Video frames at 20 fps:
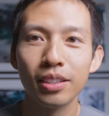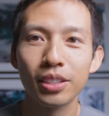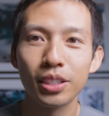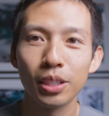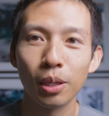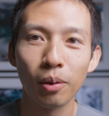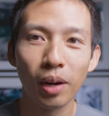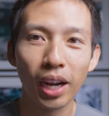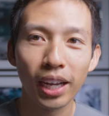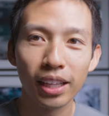
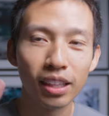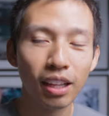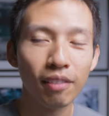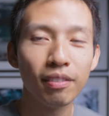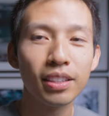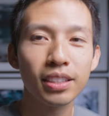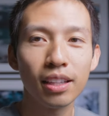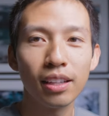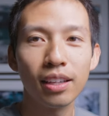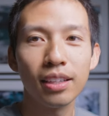So I love
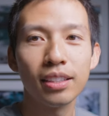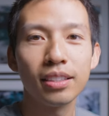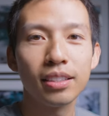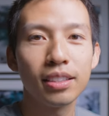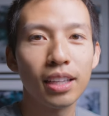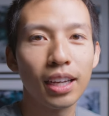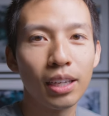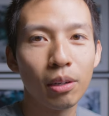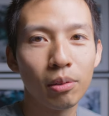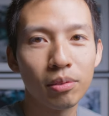this
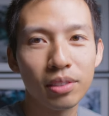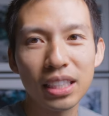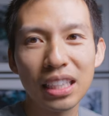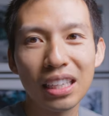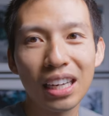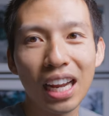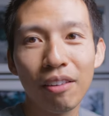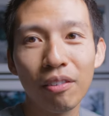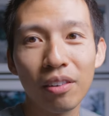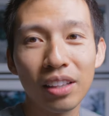lens. I don't see
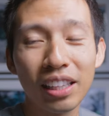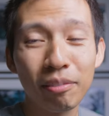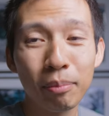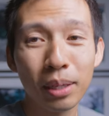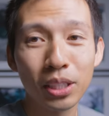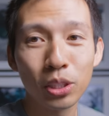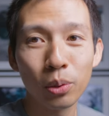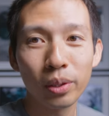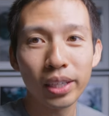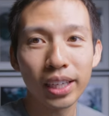it ever leave
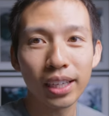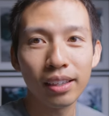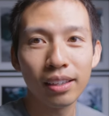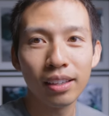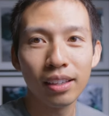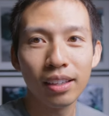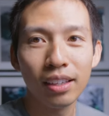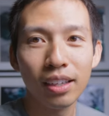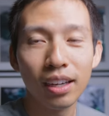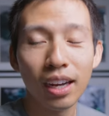my toolkit.
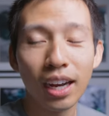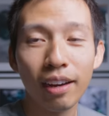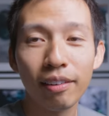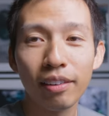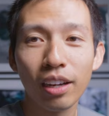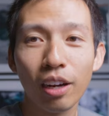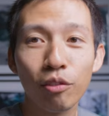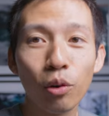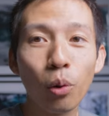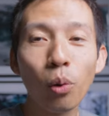
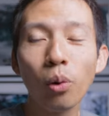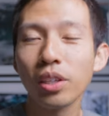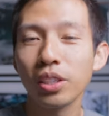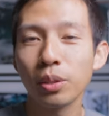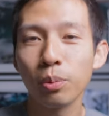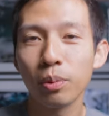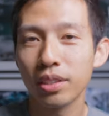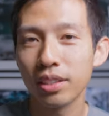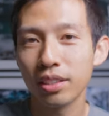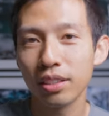I, of
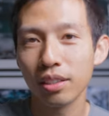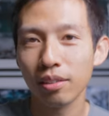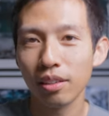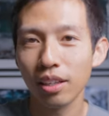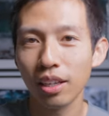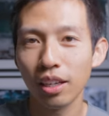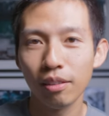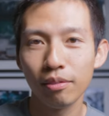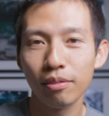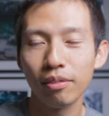course, would still
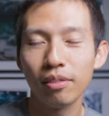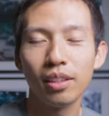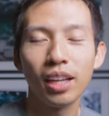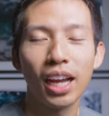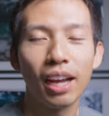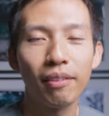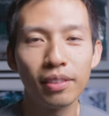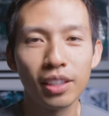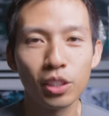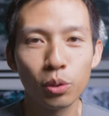love
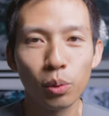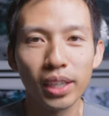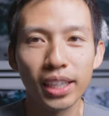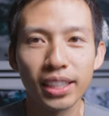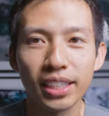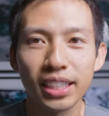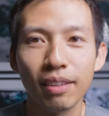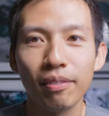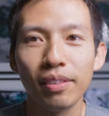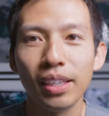having the
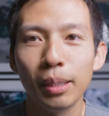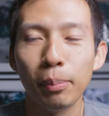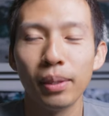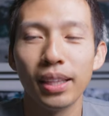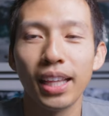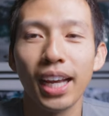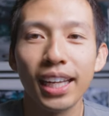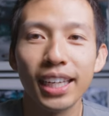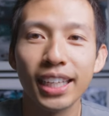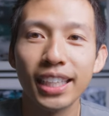2870, but
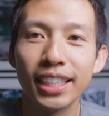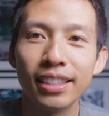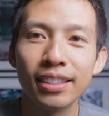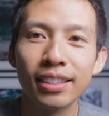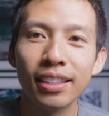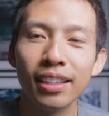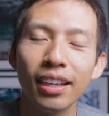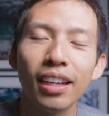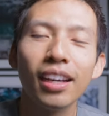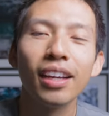that
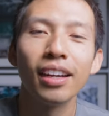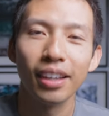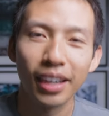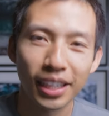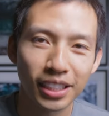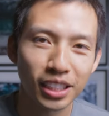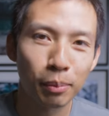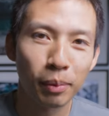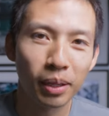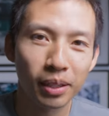is
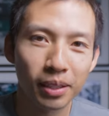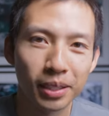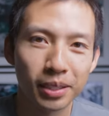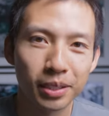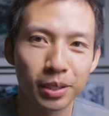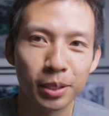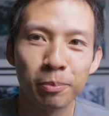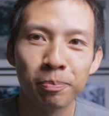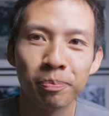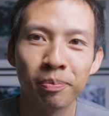next on my
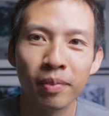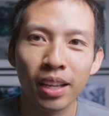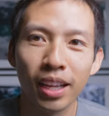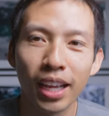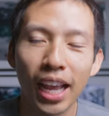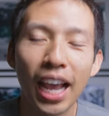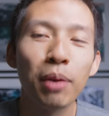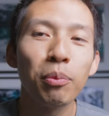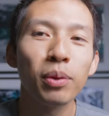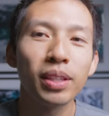list.
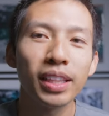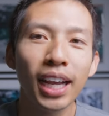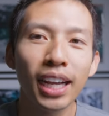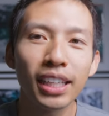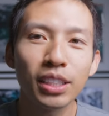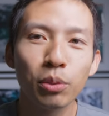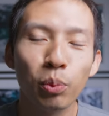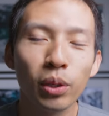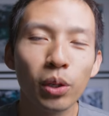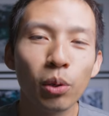And with that,